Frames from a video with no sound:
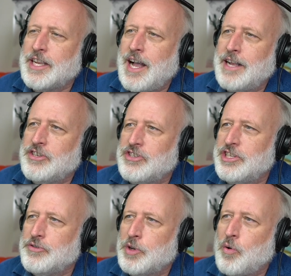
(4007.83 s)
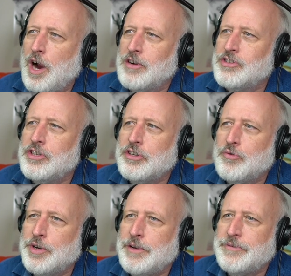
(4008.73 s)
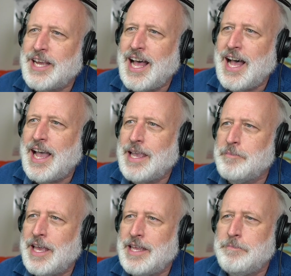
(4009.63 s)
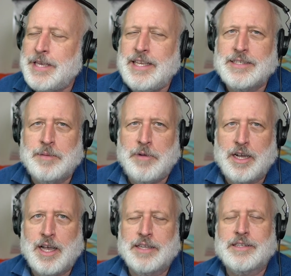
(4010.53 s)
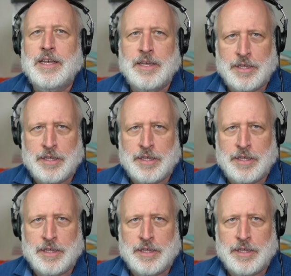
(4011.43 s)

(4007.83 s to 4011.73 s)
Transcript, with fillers: consciousness requires a degree of time and peace among us.